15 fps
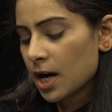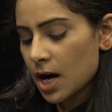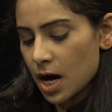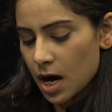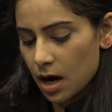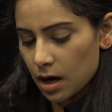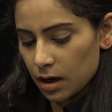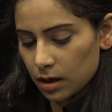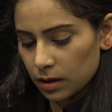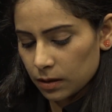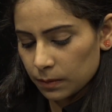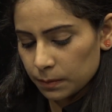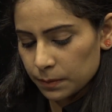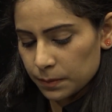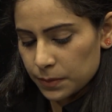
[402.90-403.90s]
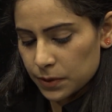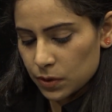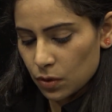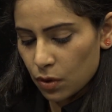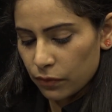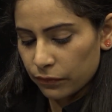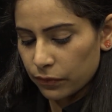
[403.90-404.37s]

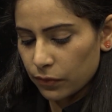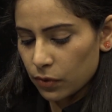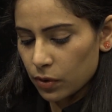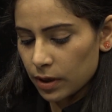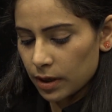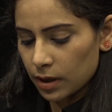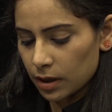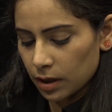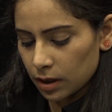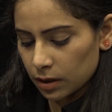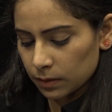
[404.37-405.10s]
So for,